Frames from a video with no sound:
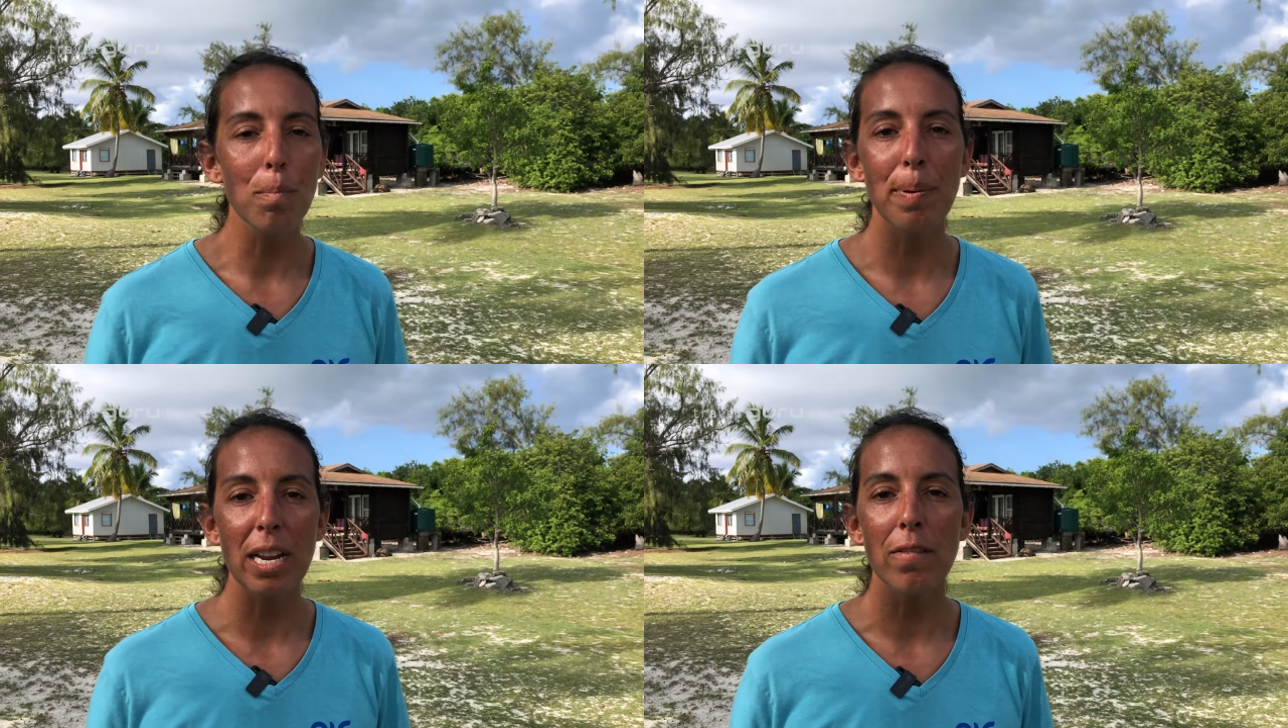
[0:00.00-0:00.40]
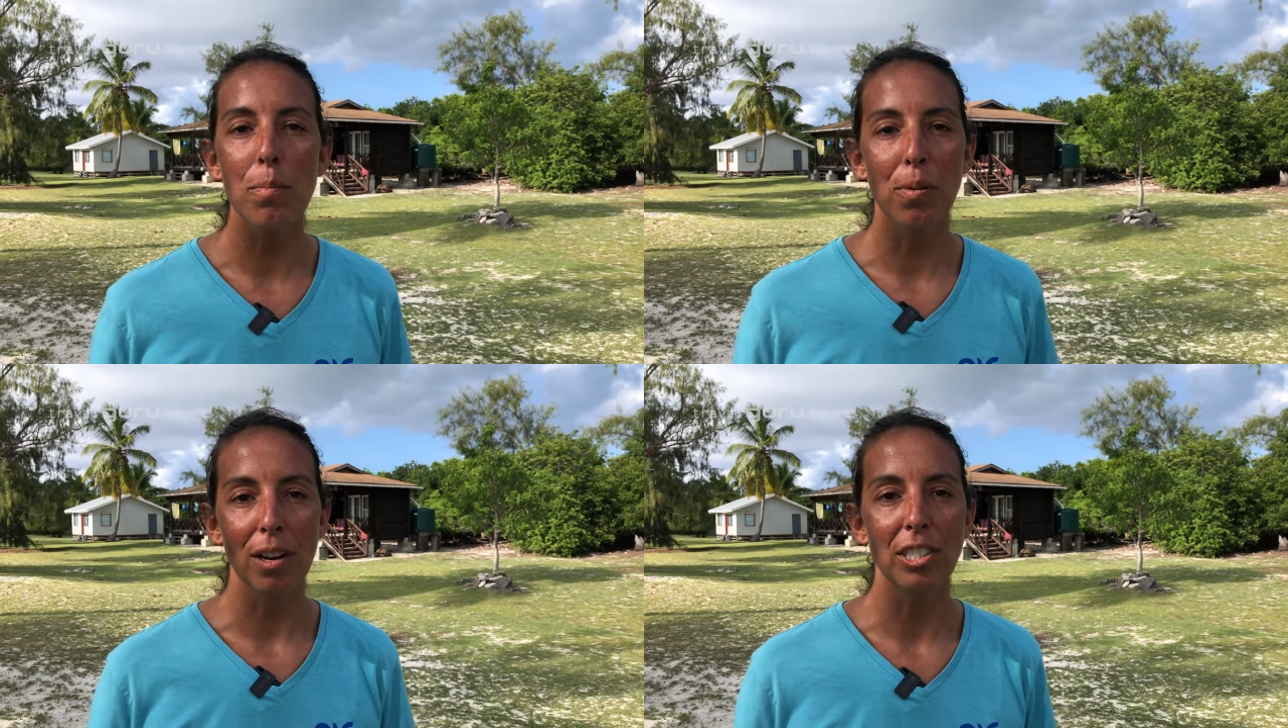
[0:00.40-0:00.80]
big of a
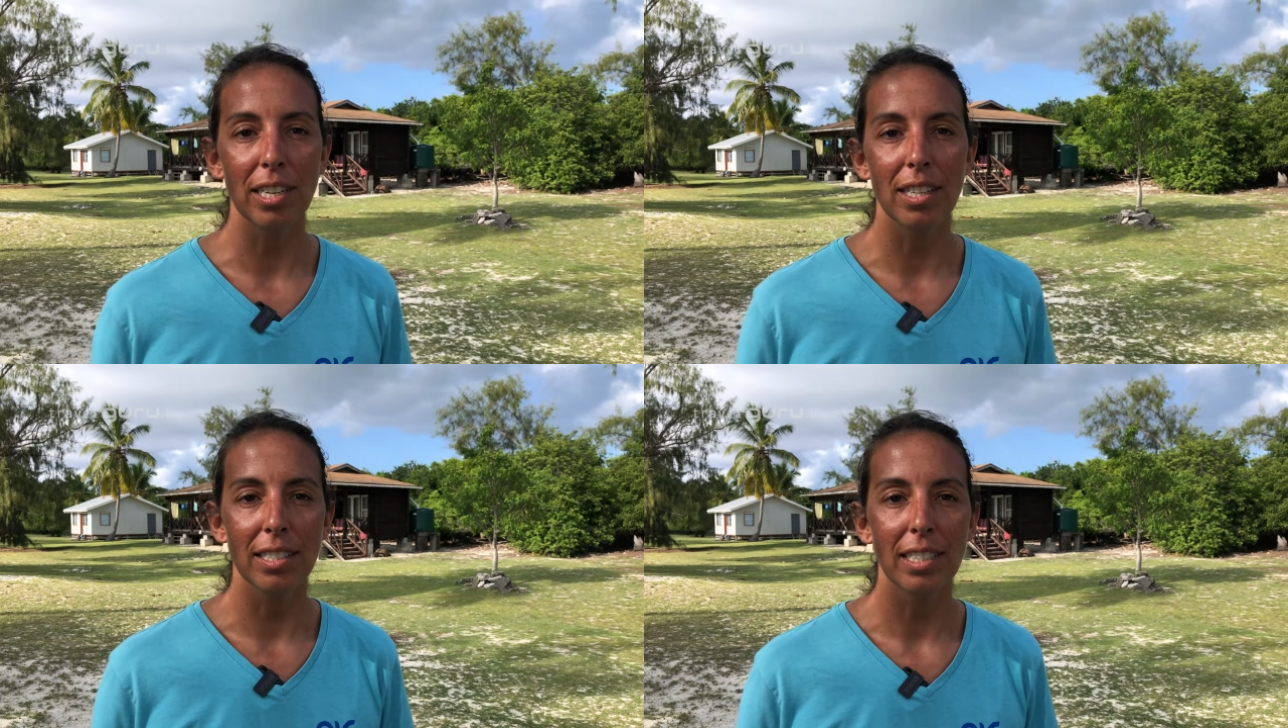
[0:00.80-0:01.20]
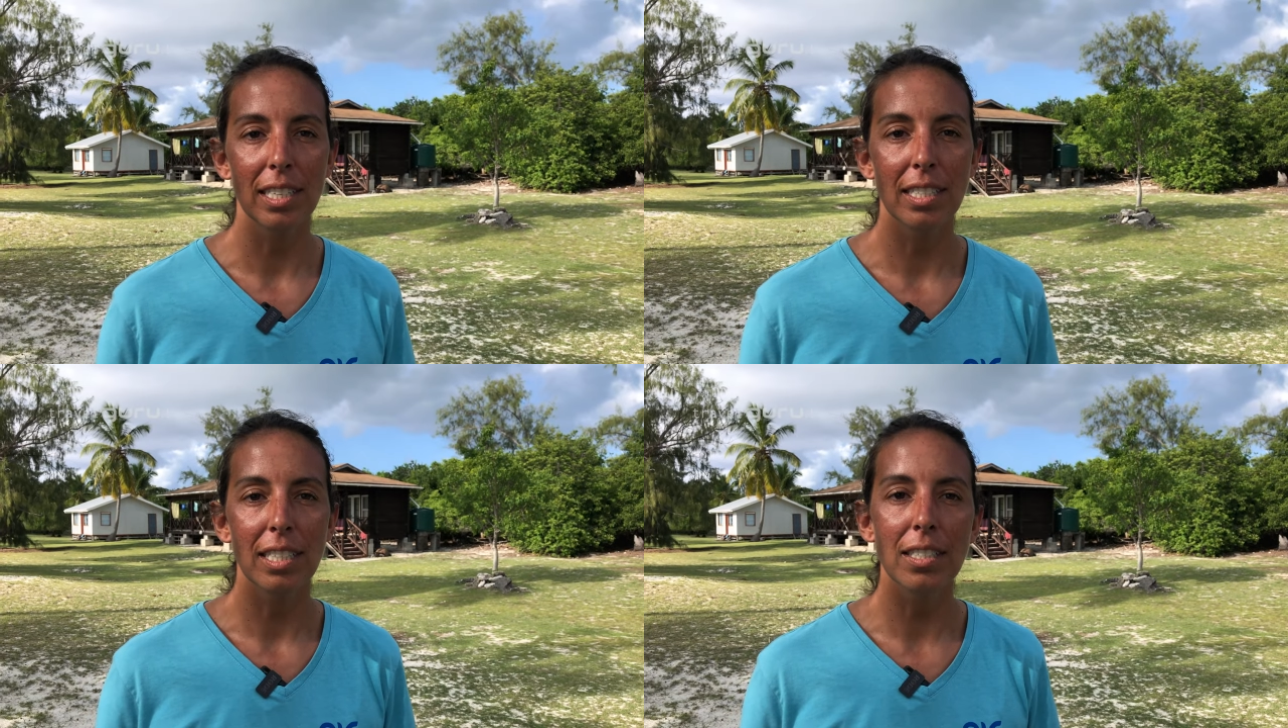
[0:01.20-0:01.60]
project this
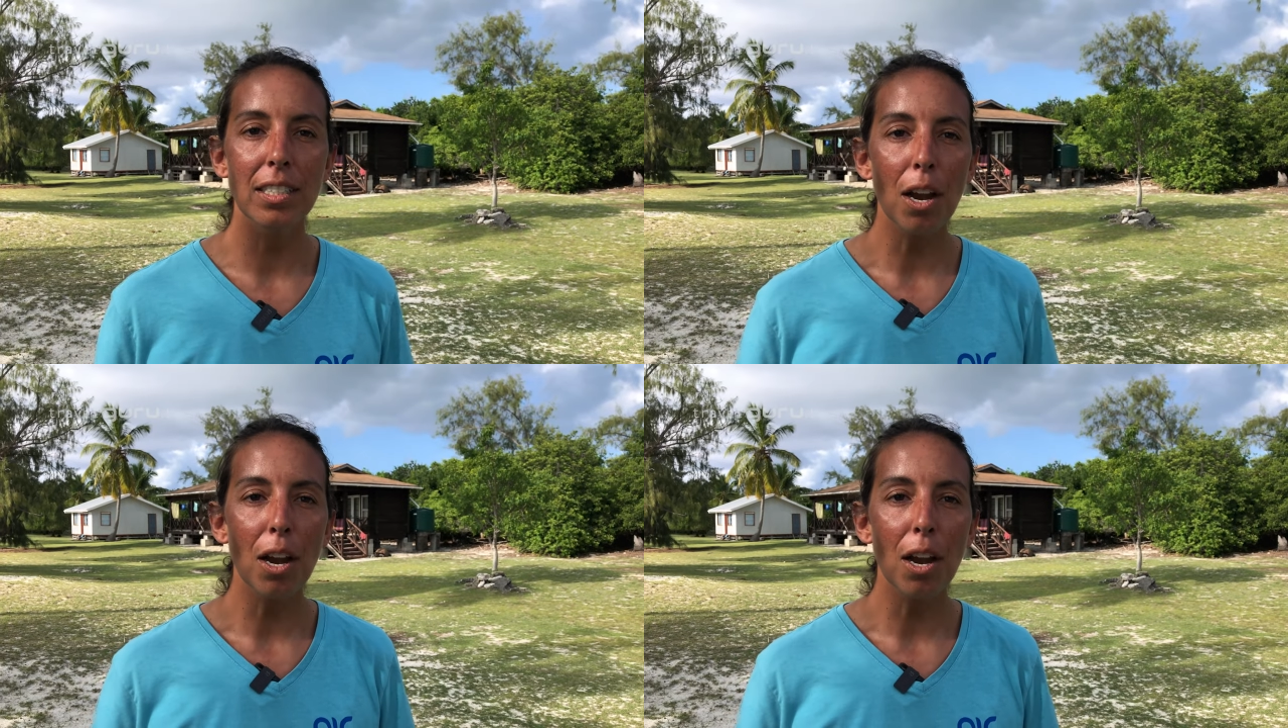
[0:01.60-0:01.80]
is, is